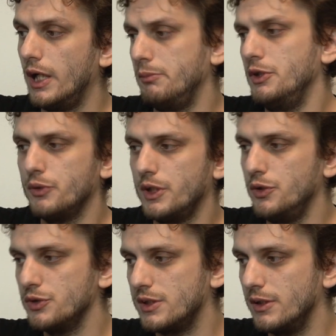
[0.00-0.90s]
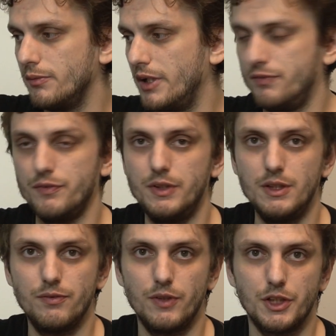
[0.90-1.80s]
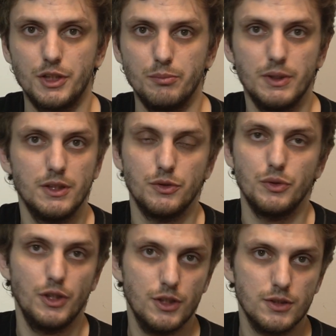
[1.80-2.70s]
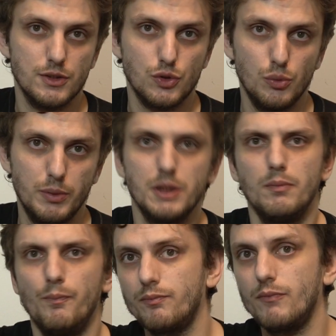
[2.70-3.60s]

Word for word: I mean, you can use the F F T function built into the oscilloscope, but